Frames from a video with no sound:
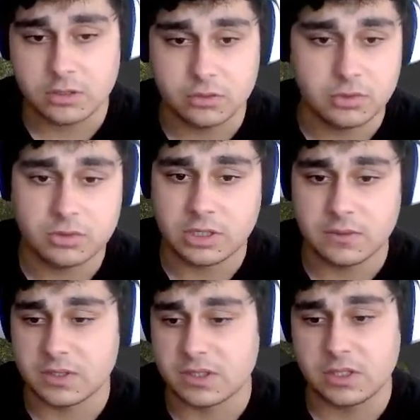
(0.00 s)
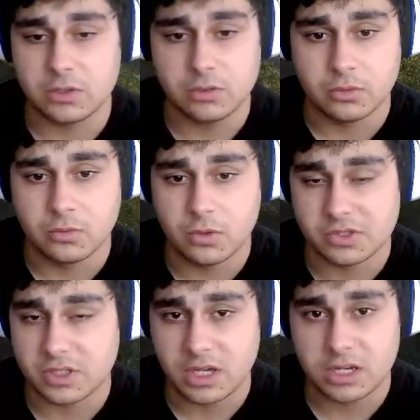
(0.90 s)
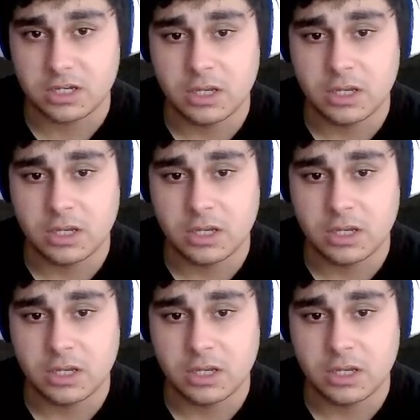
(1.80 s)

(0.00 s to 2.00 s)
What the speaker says: You don't even see who was that,